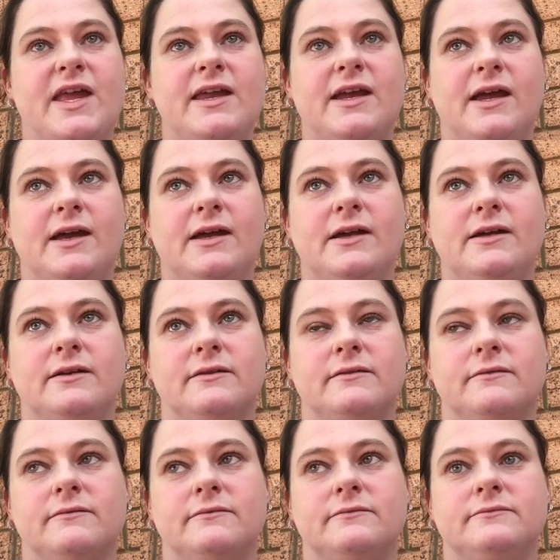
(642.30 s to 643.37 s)
can't
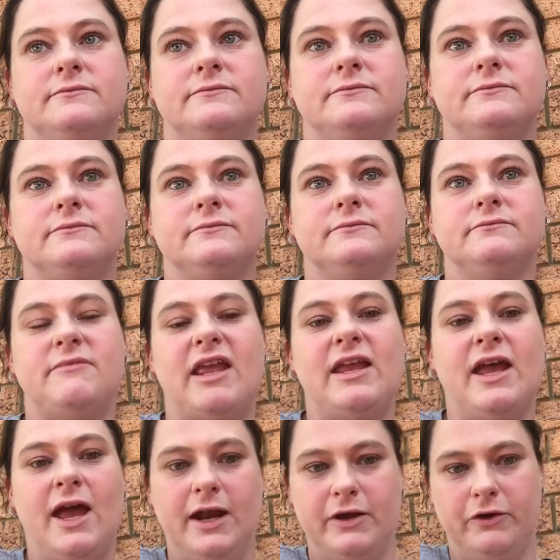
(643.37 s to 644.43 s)

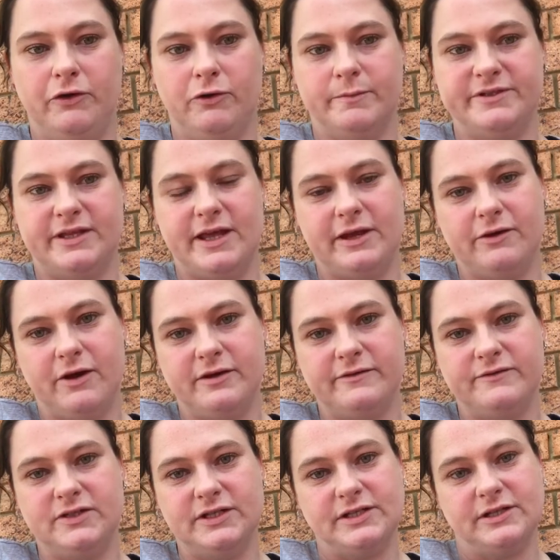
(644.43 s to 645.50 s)
help, so they kind
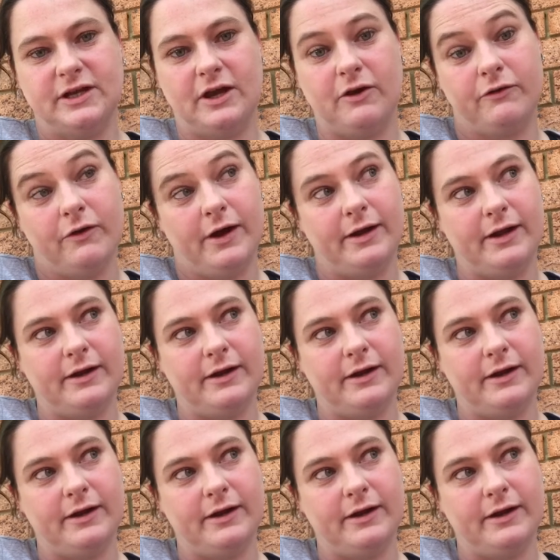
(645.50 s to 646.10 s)
of just go, right,